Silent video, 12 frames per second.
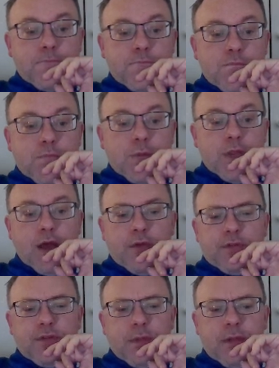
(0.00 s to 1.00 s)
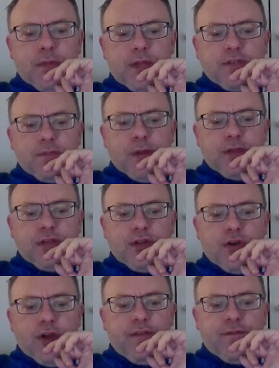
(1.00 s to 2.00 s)
Yeah, I was maybe expecting
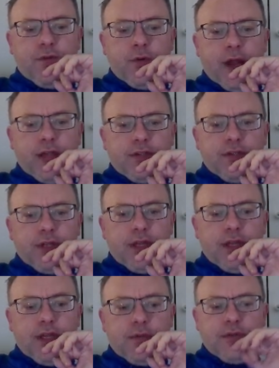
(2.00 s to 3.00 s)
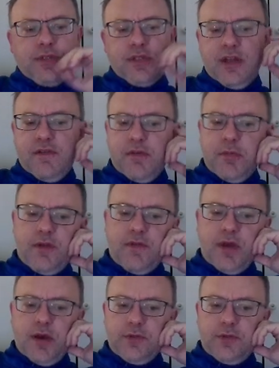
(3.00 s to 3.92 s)
knight e4 actually. That was another move that I was